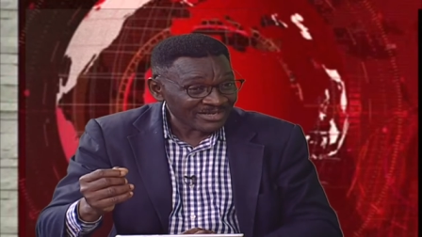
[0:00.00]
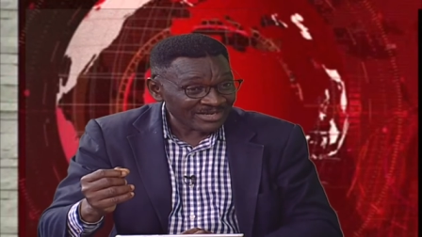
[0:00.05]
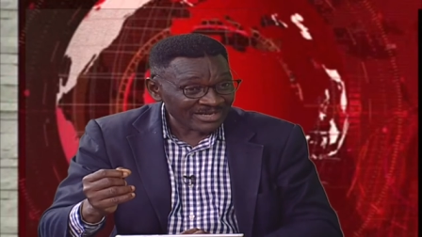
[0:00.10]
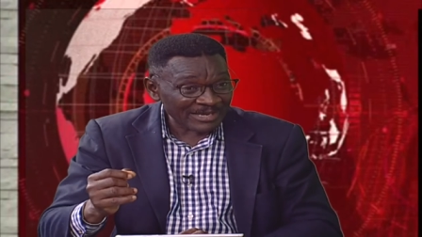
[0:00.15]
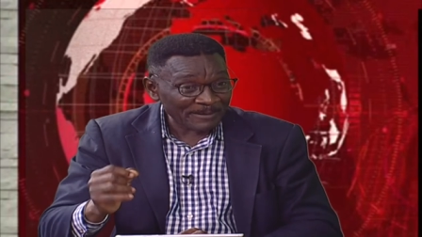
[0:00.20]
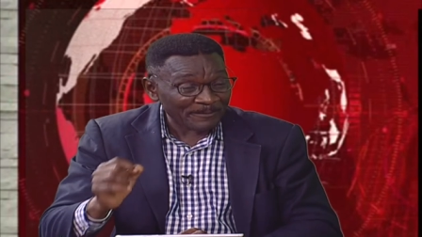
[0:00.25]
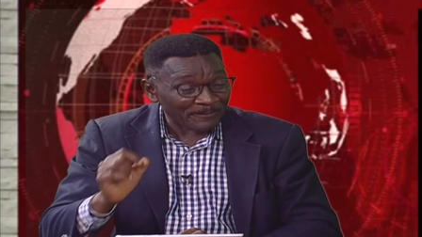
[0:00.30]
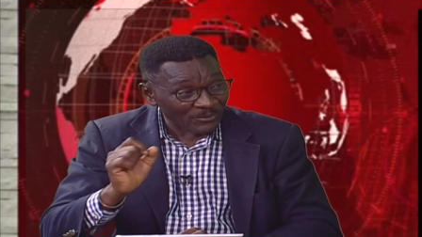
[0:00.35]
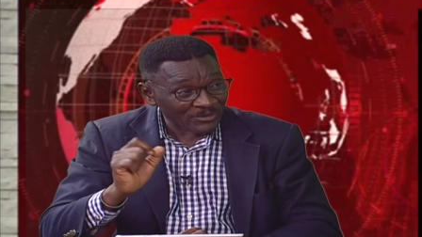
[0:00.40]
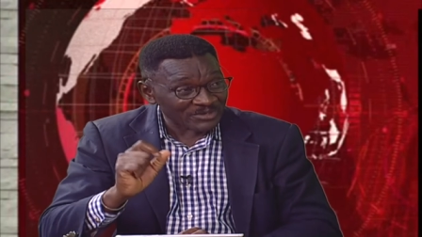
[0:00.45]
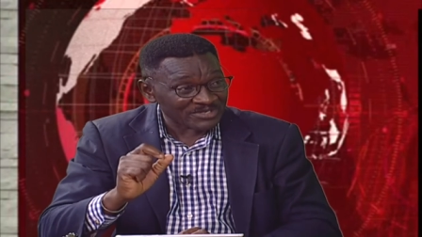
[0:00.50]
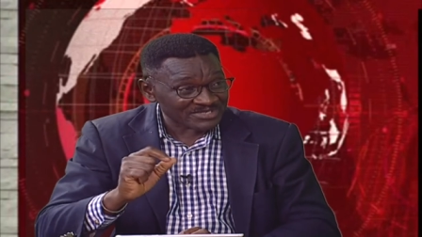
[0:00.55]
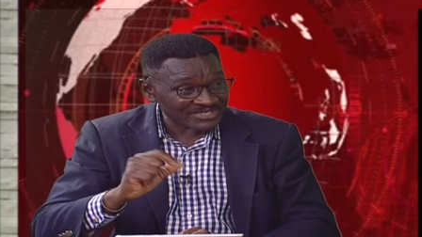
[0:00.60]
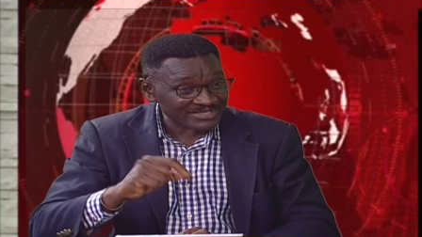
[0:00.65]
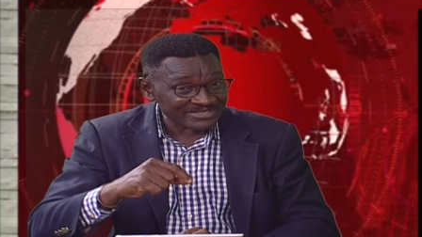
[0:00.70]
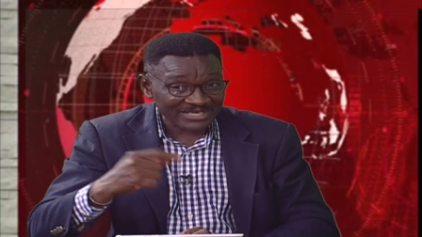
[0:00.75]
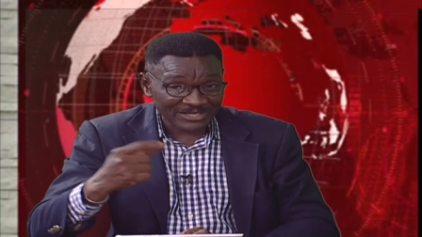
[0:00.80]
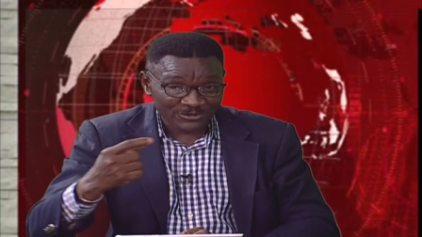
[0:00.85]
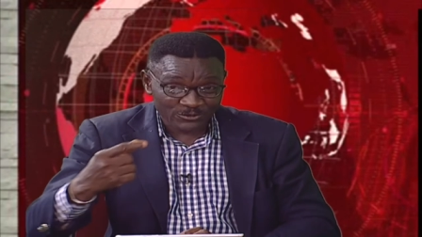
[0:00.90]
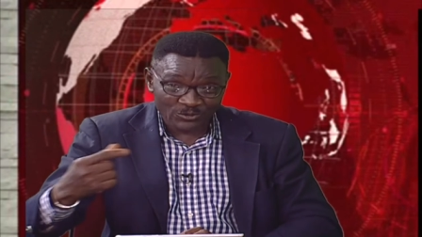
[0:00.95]
a policy
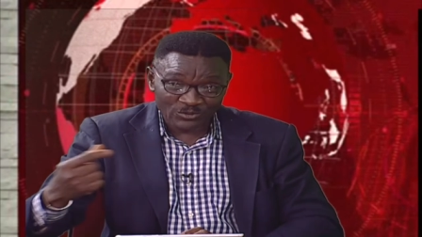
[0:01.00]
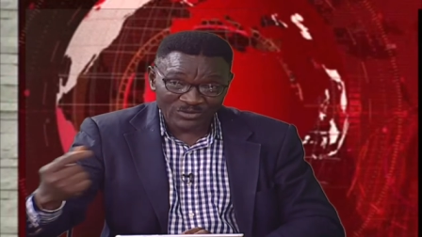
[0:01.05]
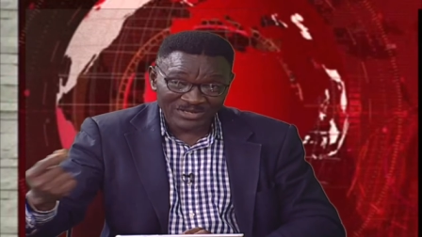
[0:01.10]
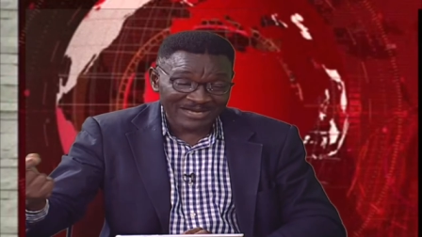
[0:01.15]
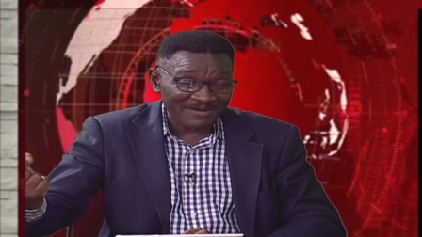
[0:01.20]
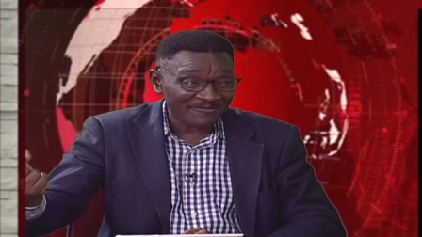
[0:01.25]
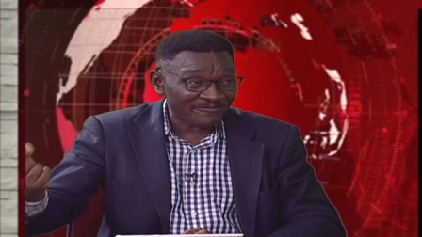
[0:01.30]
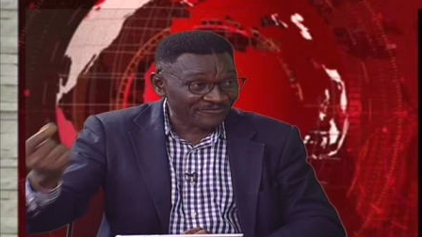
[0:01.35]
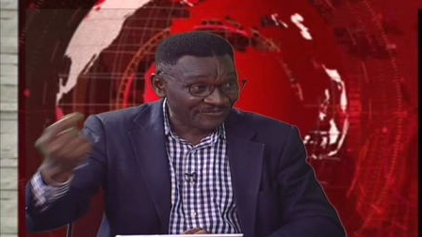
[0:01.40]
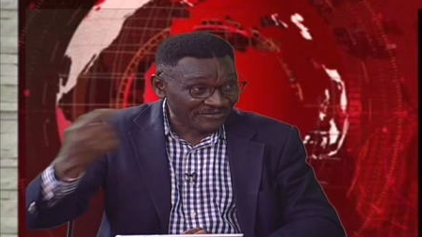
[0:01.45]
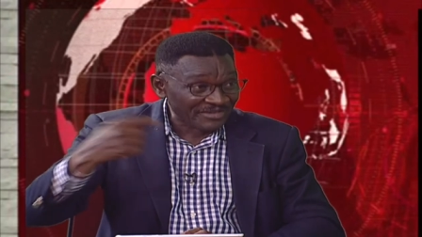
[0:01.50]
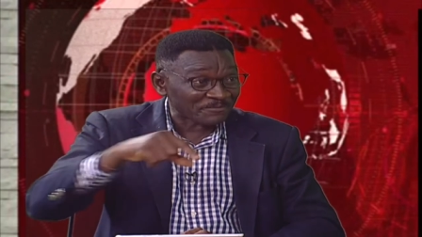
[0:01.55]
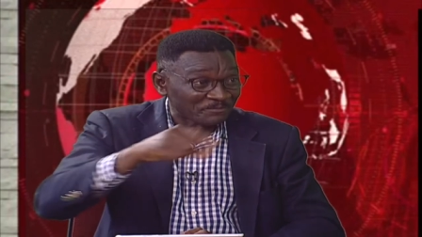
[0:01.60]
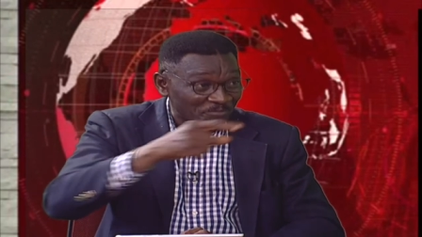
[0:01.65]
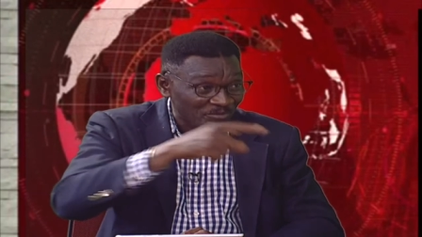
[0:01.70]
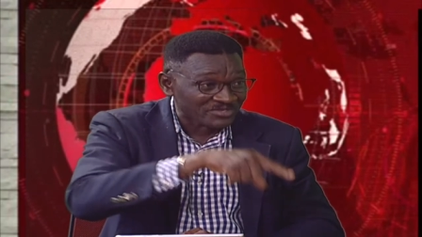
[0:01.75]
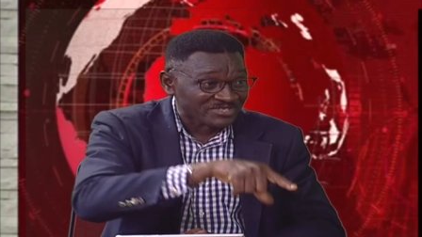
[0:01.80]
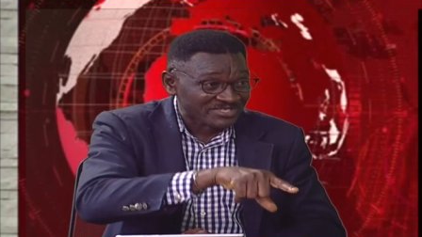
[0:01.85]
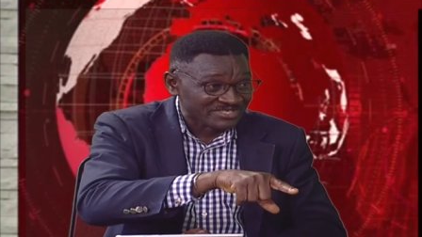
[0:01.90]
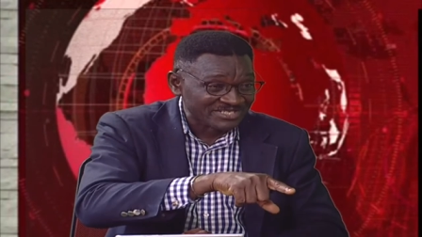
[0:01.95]
that could affect
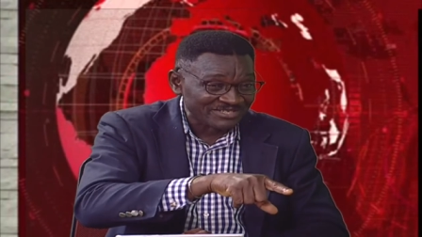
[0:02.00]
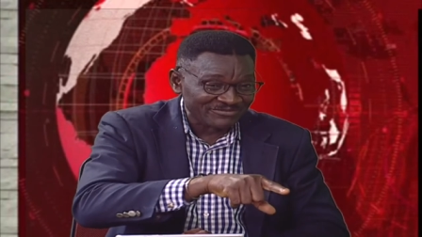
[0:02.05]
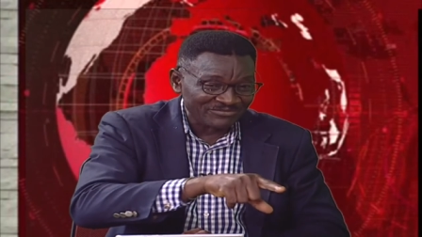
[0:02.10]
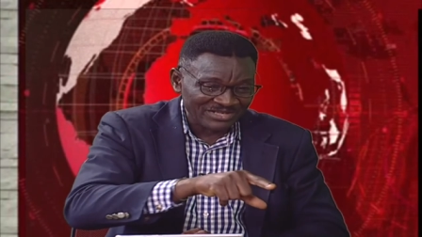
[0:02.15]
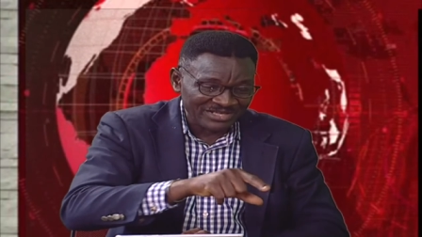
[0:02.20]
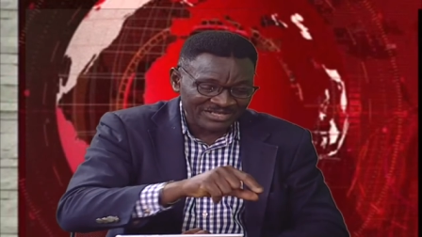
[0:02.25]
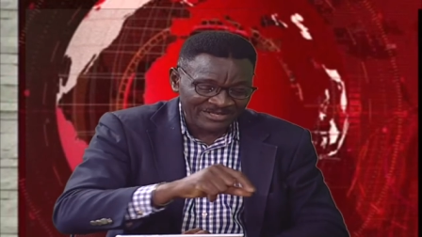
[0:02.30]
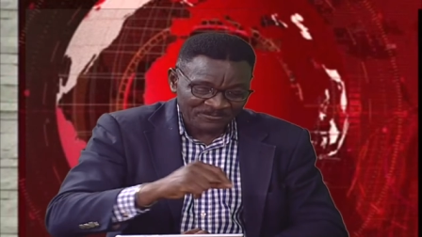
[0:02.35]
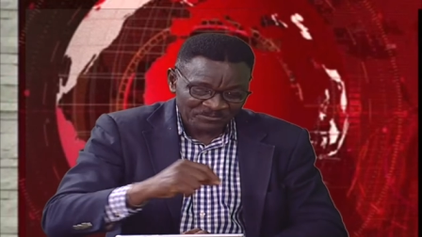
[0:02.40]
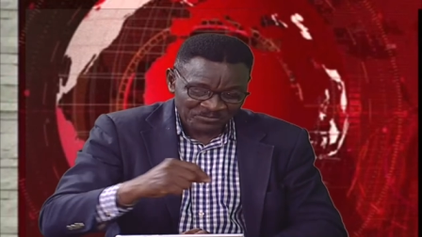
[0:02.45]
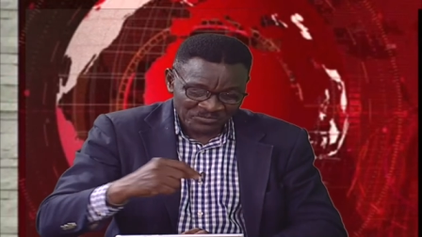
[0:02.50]
positively